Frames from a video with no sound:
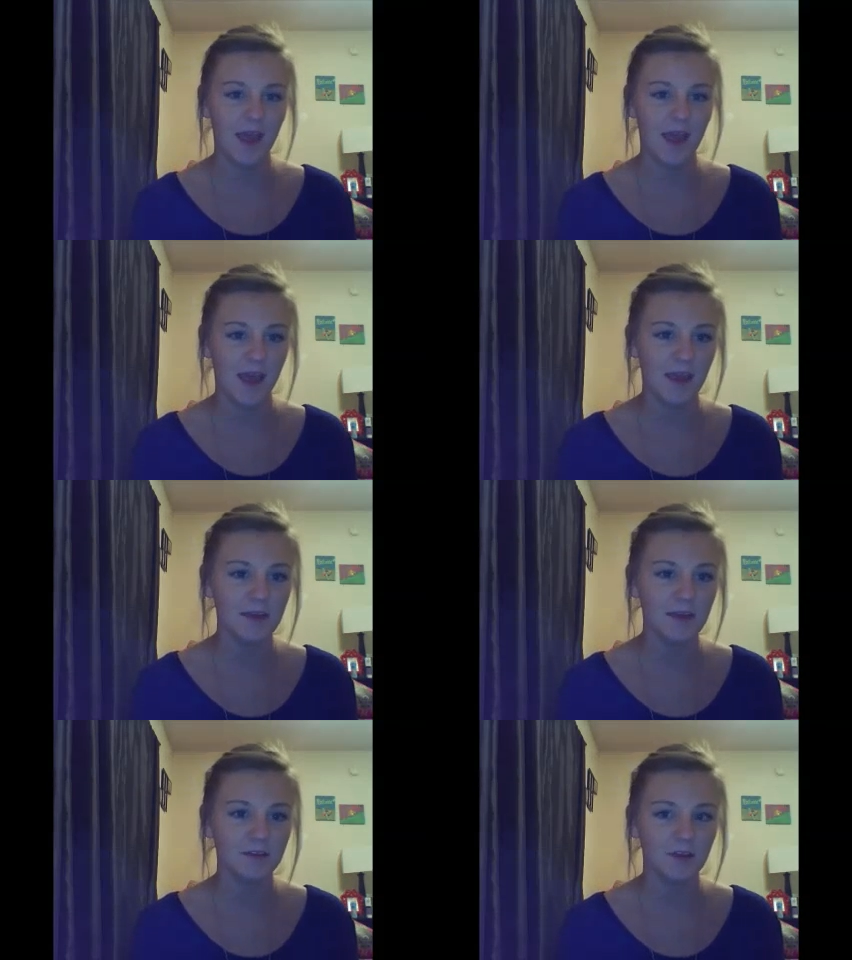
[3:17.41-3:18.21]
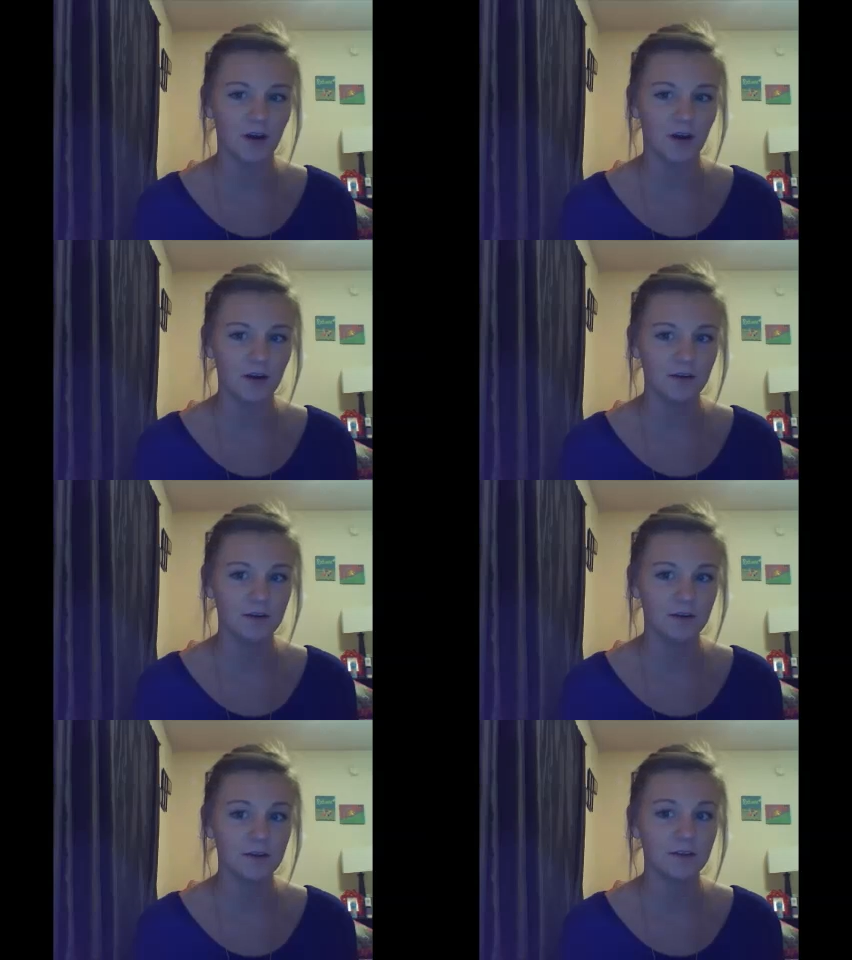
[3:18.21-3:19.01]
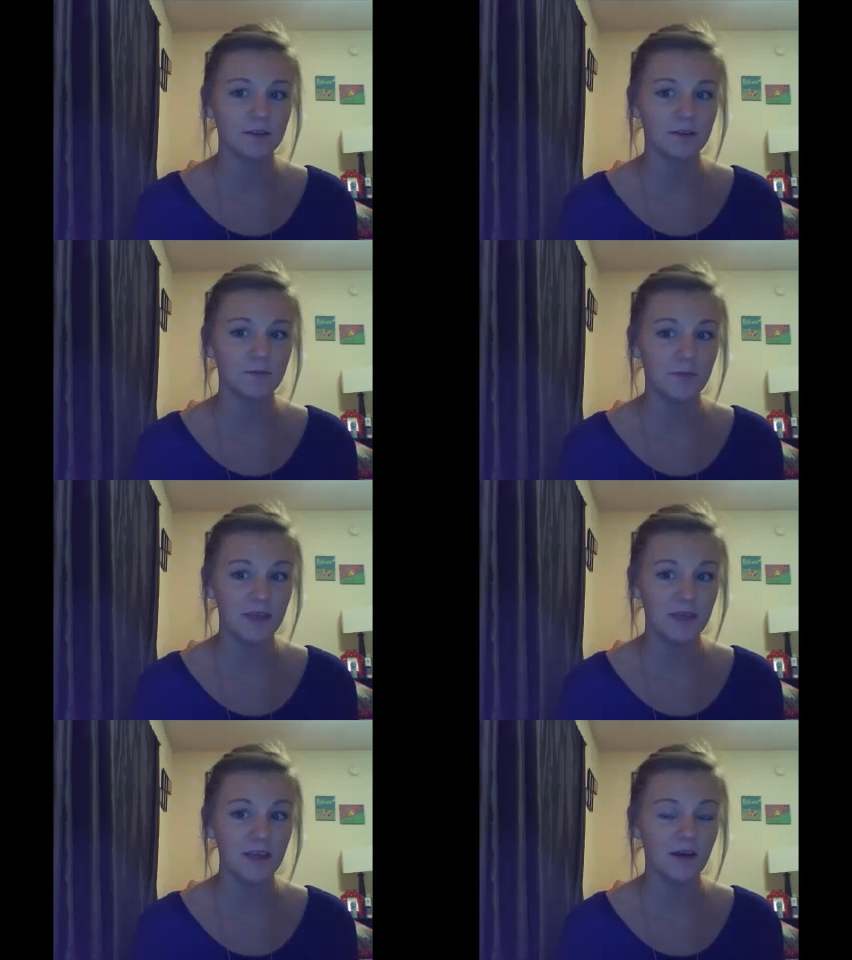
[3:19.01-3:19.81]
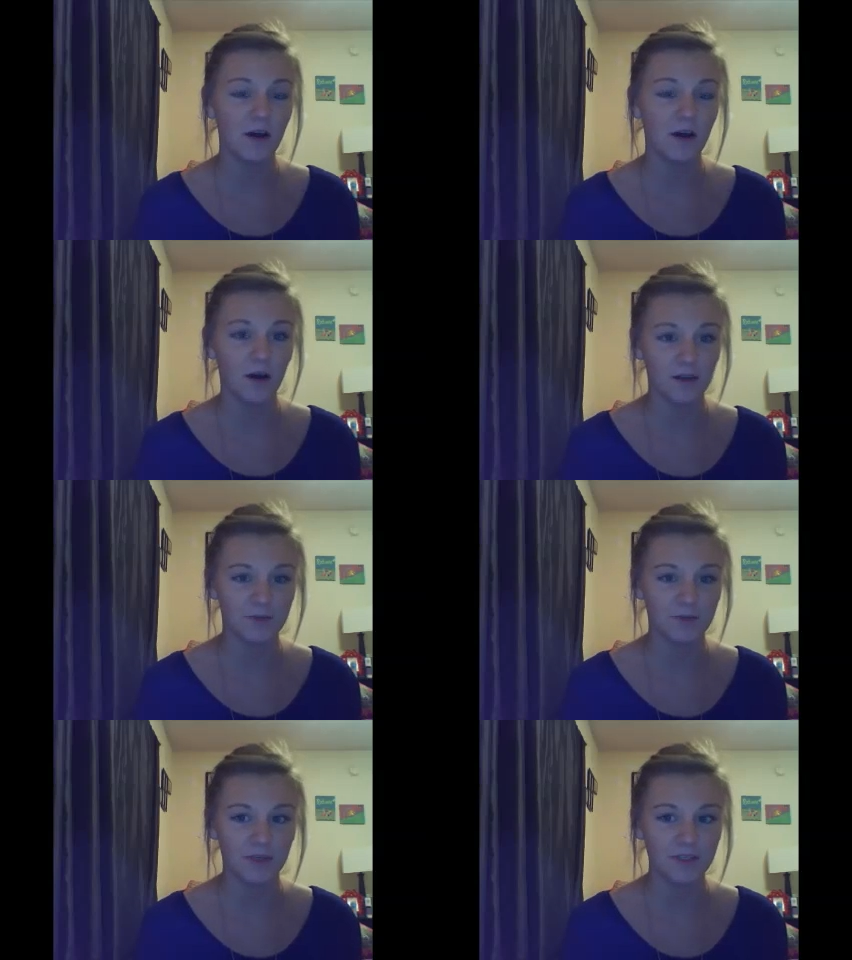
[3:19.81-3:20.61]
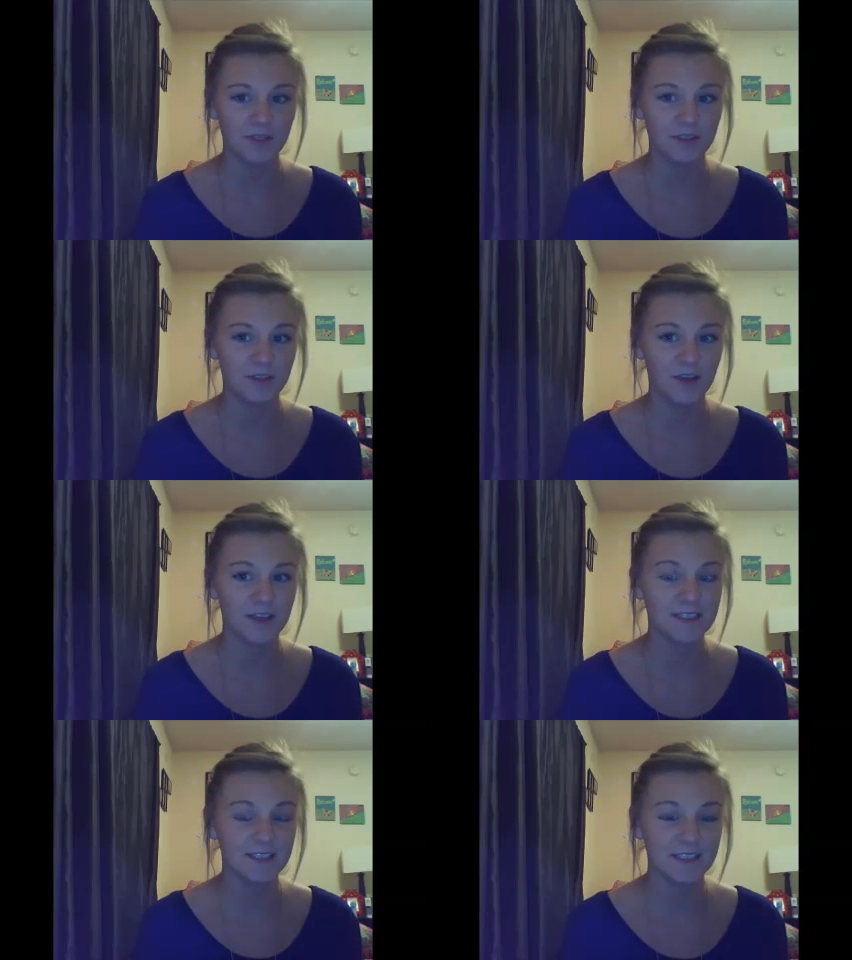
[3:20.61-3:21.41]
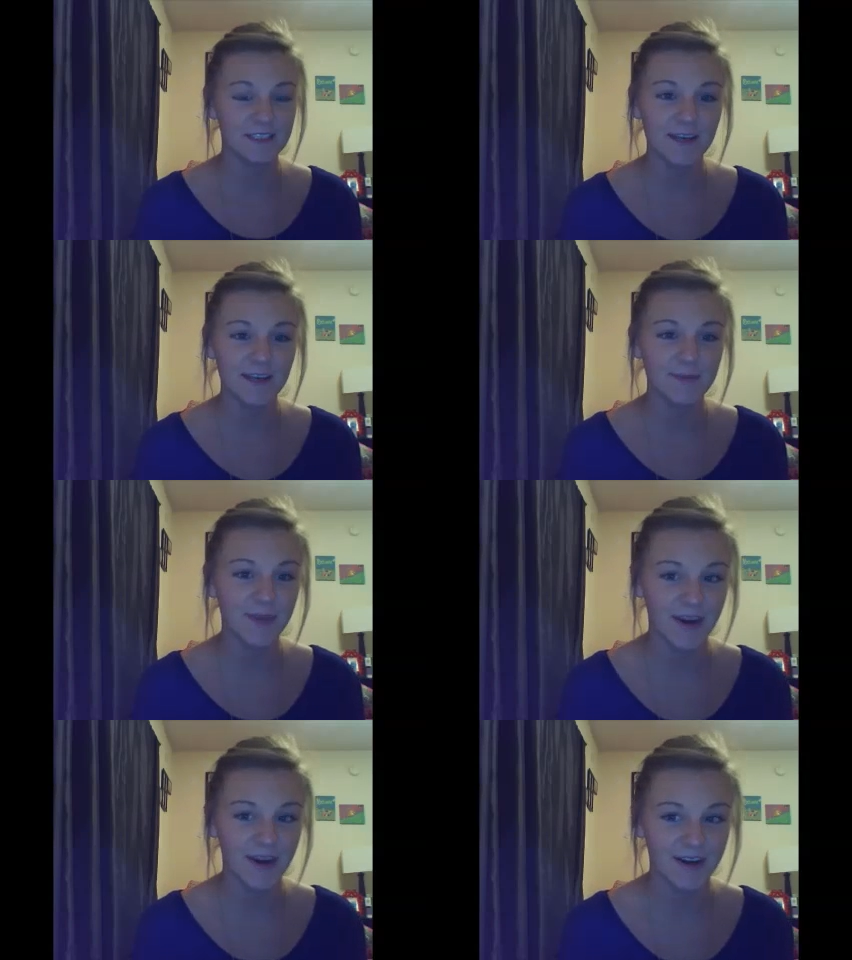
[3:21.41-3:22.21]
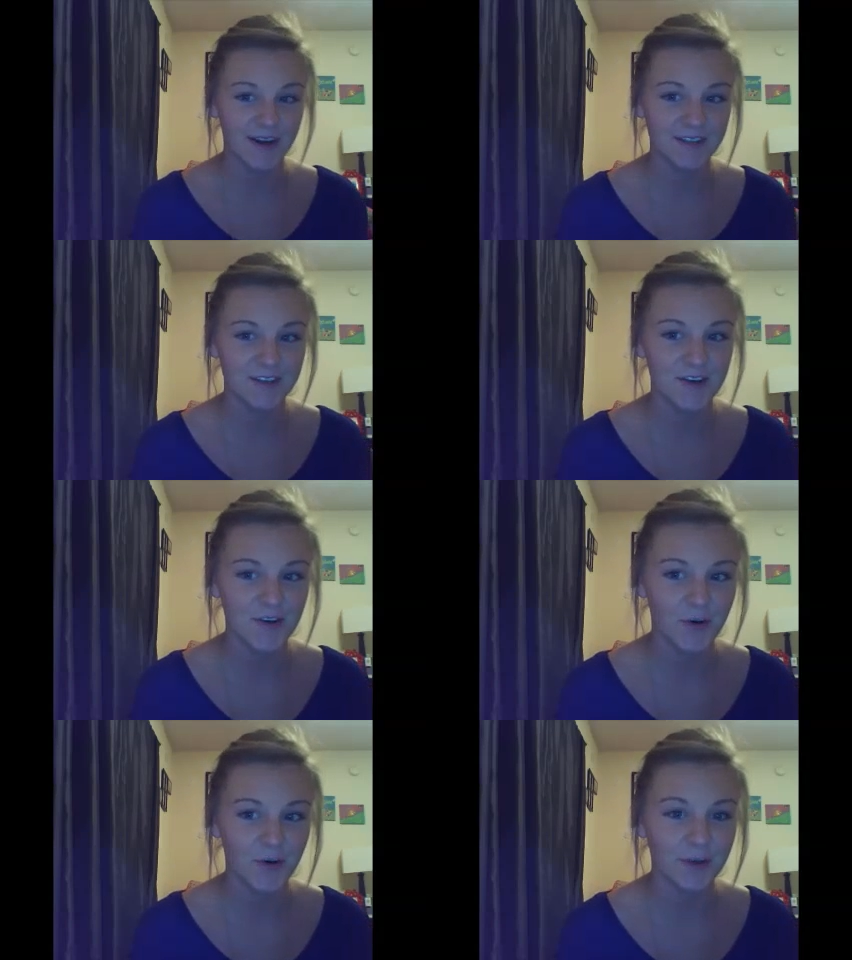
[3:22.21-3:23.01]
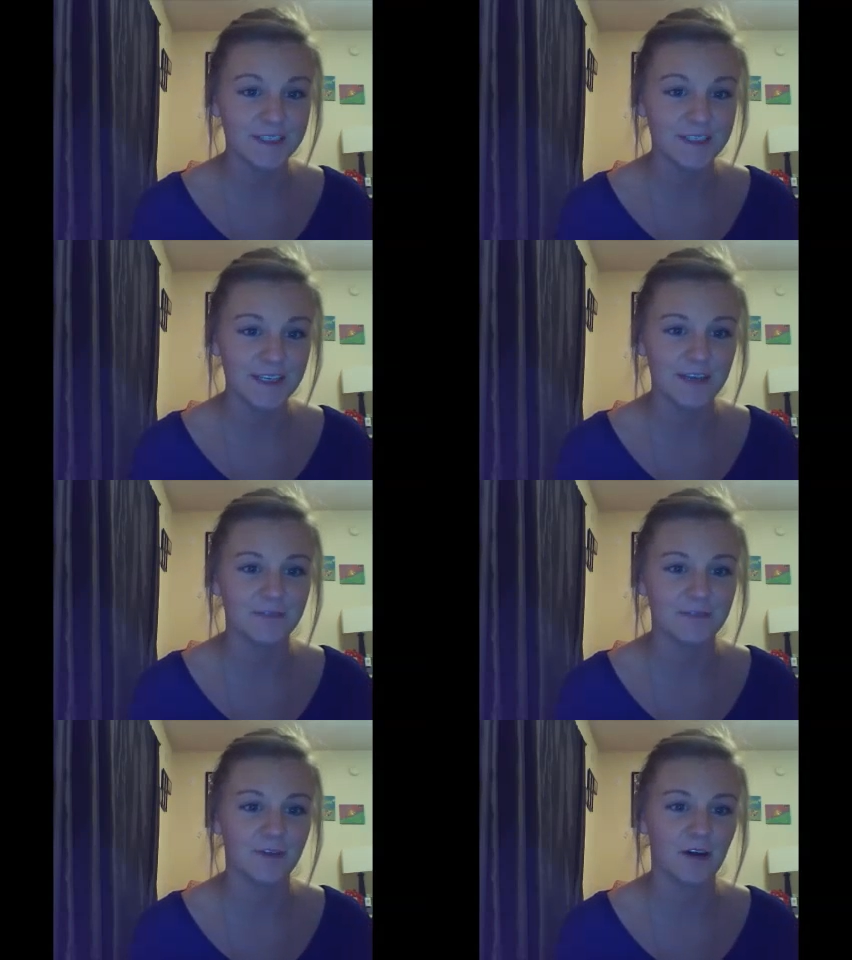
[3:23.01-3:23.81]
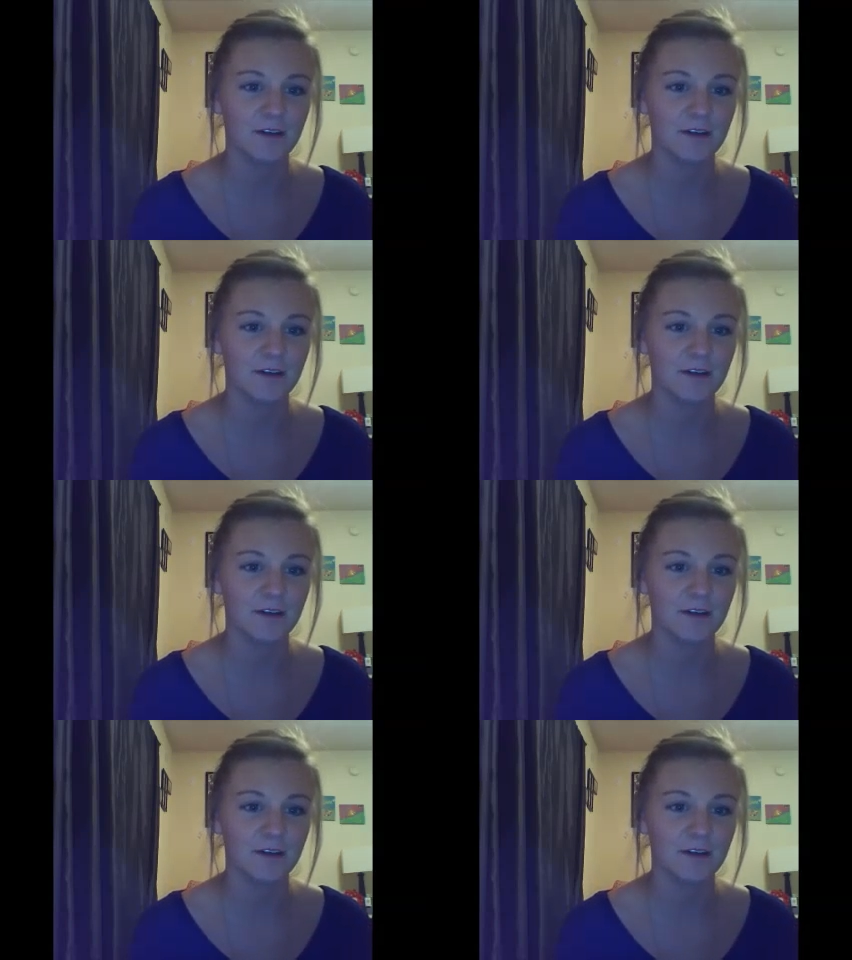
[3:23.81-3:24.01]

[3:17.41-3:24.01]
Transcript: A, dog, B, octopus, C, parrot, or D, frog?